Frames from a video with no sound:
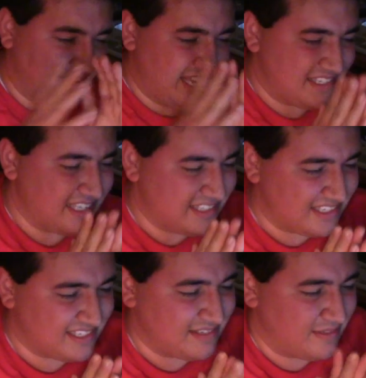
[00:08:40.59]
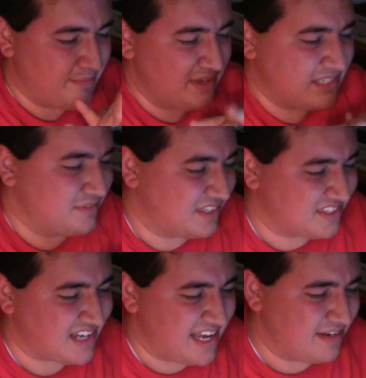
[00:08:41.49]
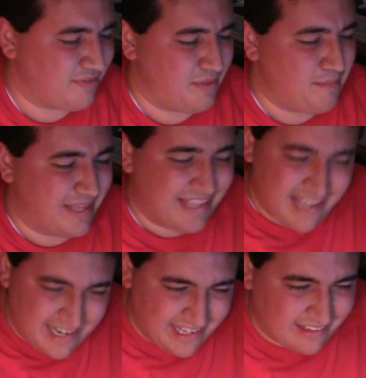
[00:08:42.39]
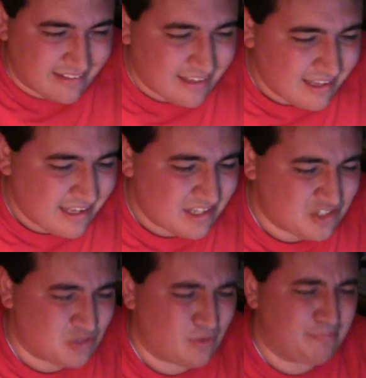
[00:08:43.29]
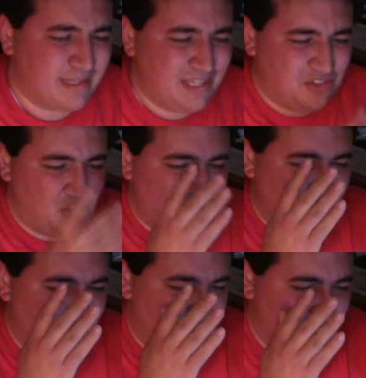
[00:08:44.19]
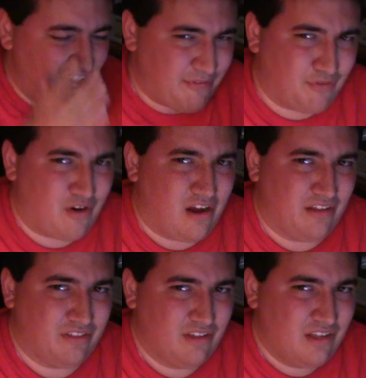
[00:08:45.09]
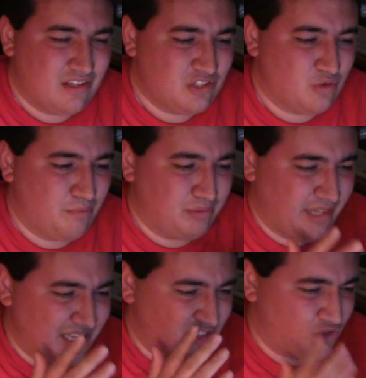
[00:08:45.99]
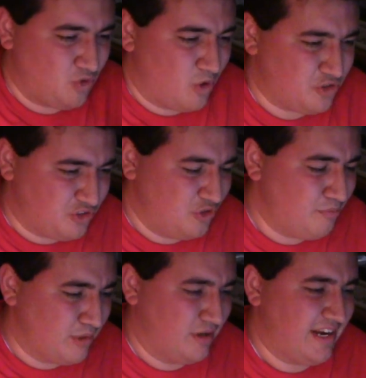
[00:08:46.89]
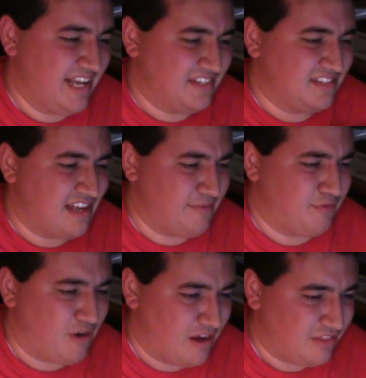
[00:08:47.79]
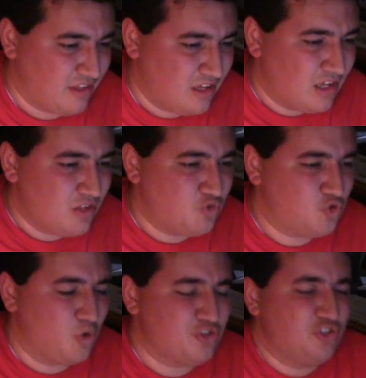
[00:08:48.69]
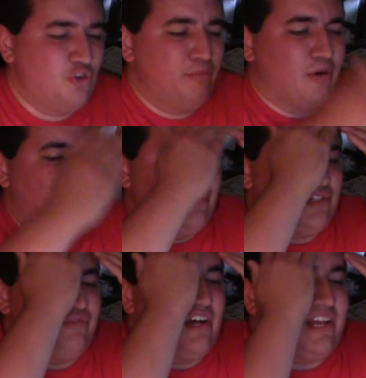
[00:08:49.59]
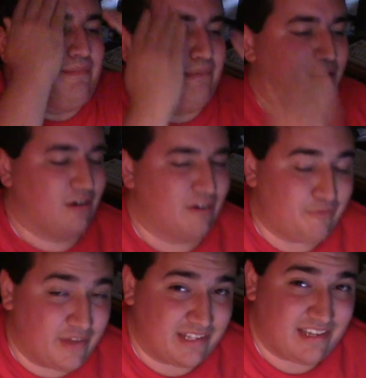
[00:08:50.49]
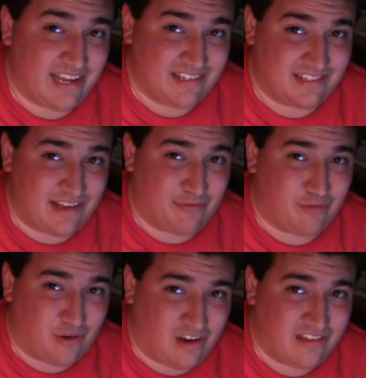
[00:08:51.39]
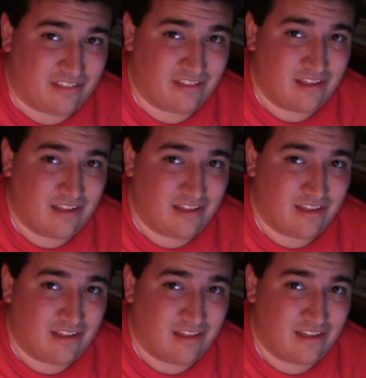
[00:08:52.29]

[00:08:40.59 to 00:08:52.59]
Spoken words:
guess they must have decided from the beginning to replace Sephiroth, to replace George Newbern as Sephiroth. George Newbern was fucking perfect as Sephiroth.